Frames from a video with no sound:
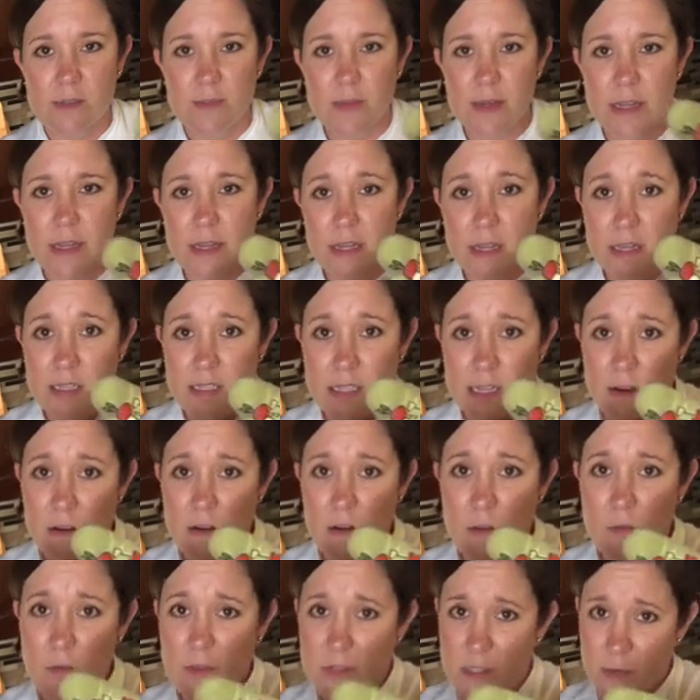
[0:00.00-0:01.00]
I'm going to get
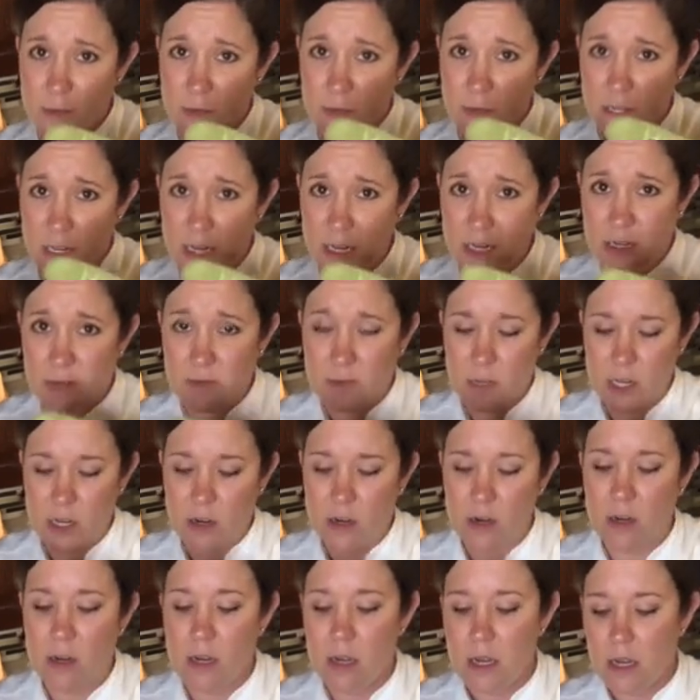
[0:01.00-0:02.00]
Tara with some protective
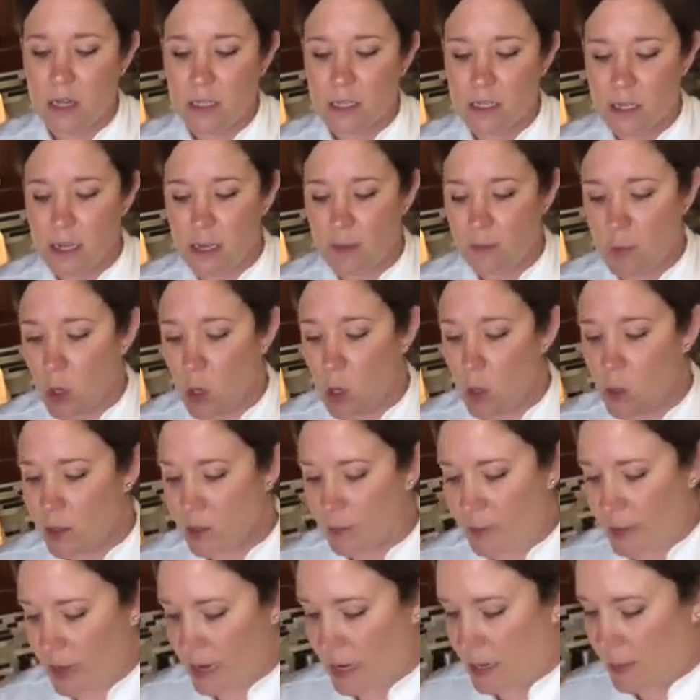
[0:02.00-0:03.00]
gear to come hold the
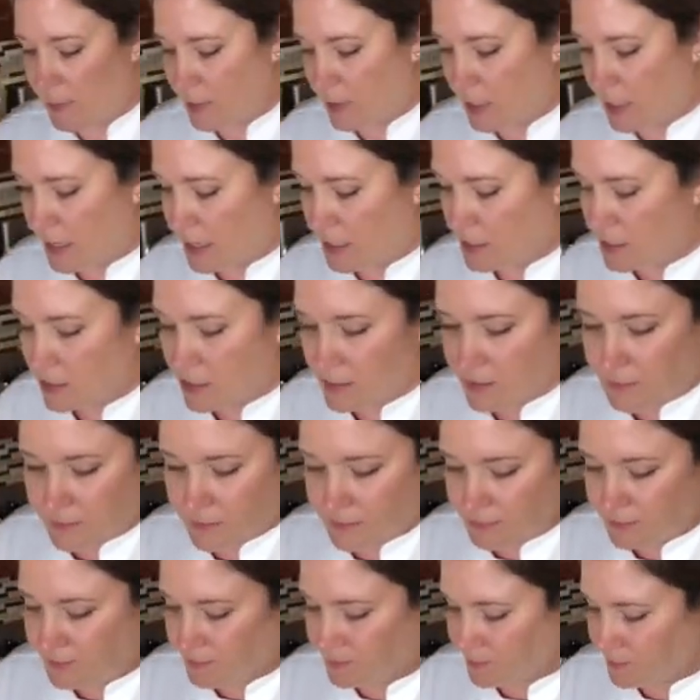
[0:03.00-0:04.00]
pan in place.
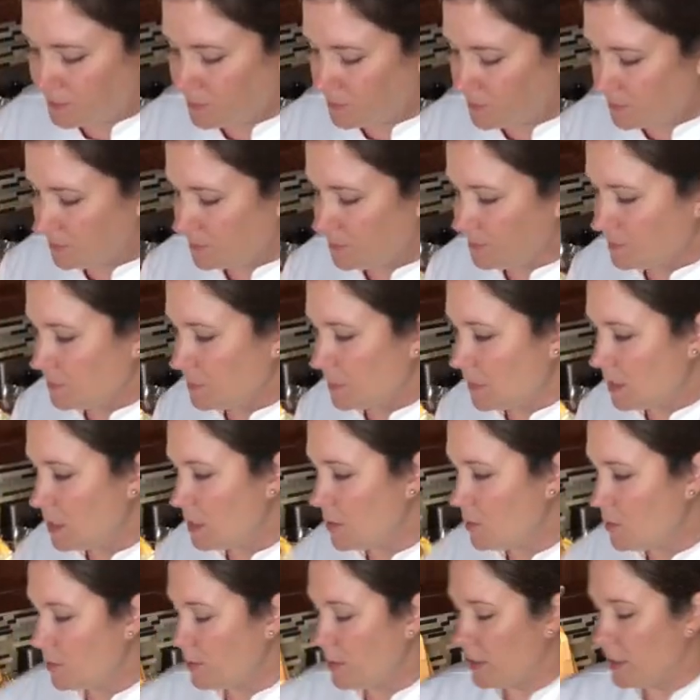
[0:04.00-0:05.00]
Tell
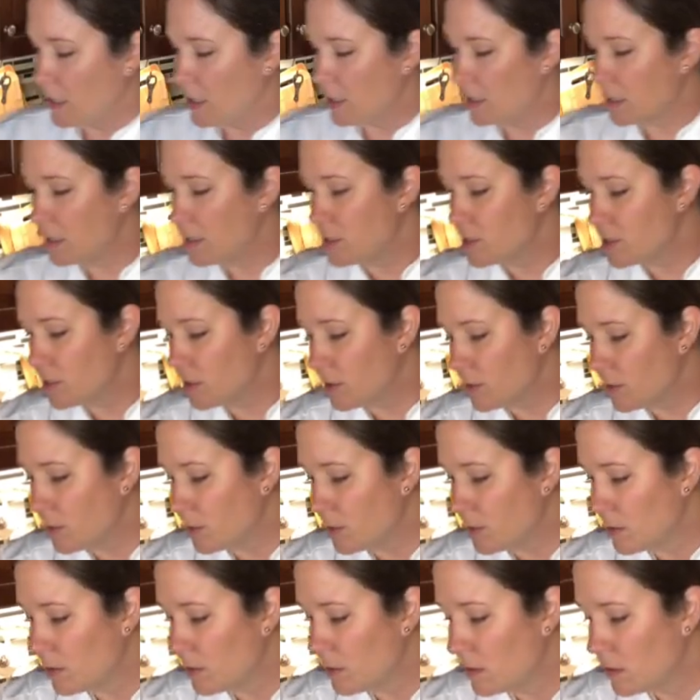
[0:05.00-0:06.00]
you what we can at least do.
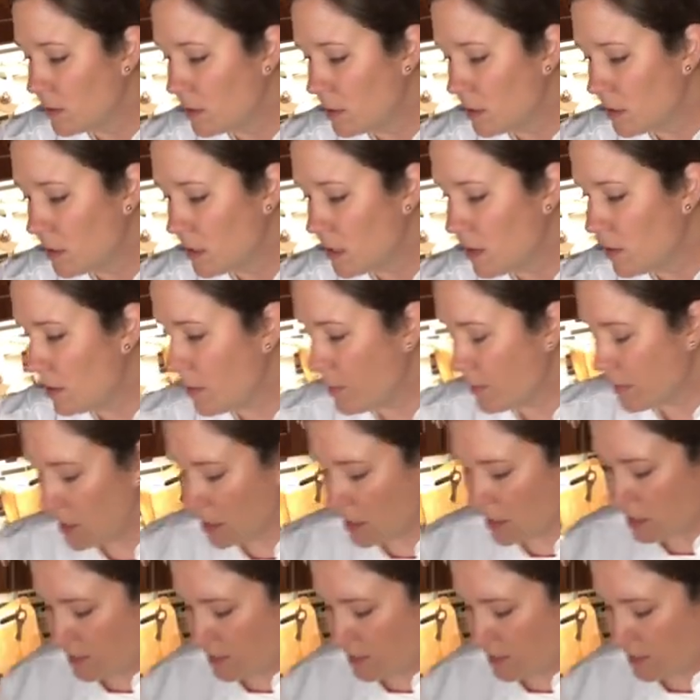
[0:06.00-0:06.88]
No, I'm going to